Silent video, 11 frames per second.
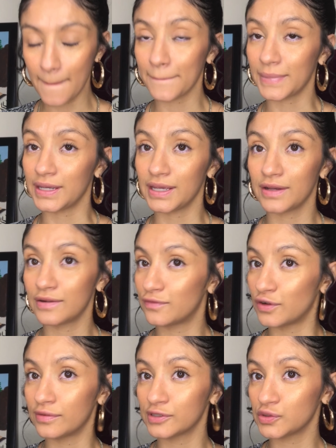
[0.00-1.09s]
But
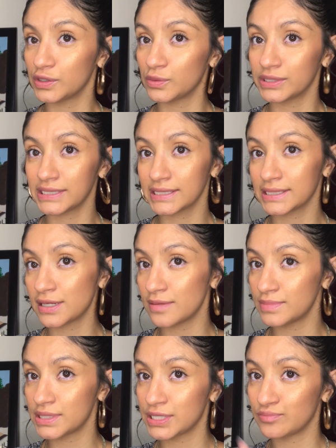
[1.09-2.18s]
Forever 21 tank tops